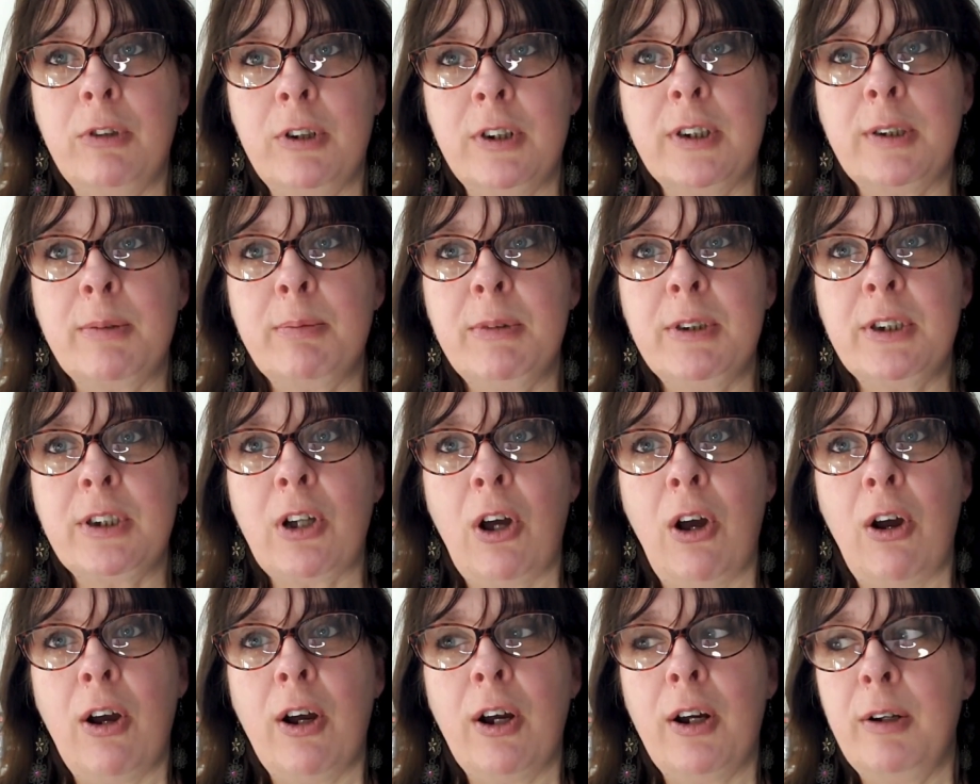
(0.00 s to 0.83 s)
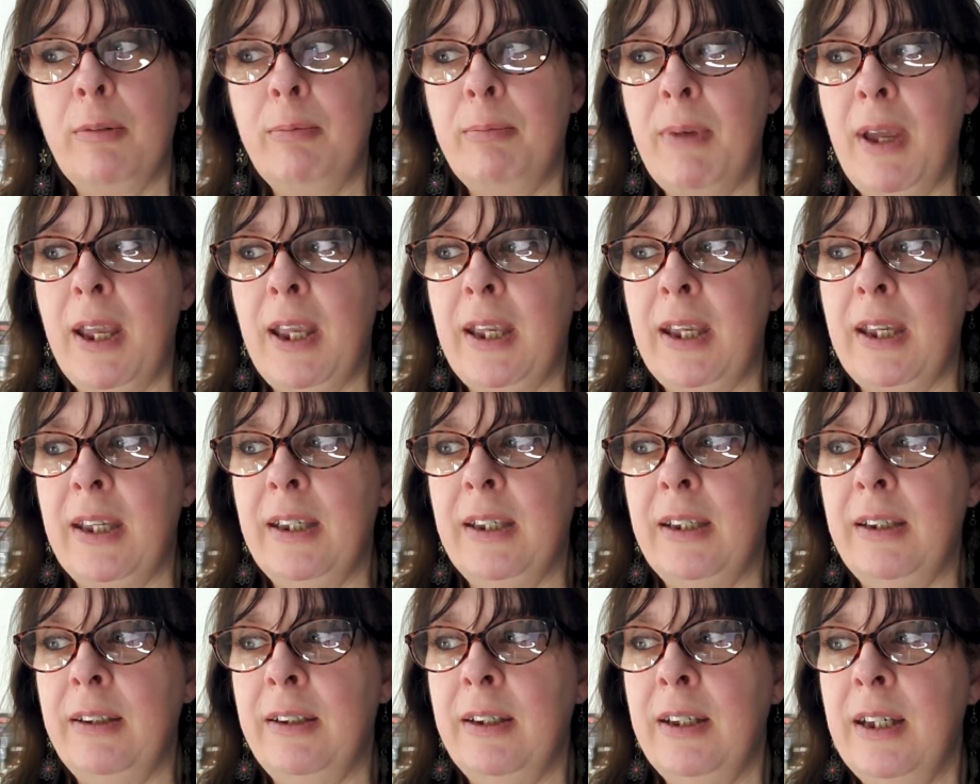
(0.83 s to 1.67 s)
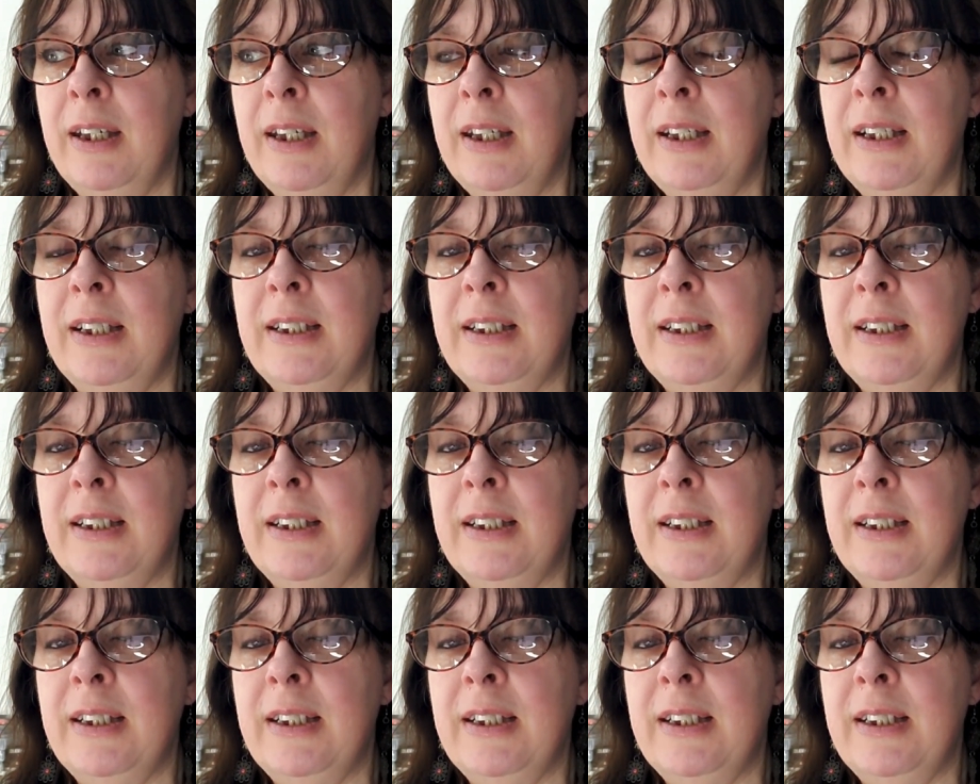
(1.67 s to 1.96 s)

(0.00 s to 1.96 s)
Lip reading: Christmas card making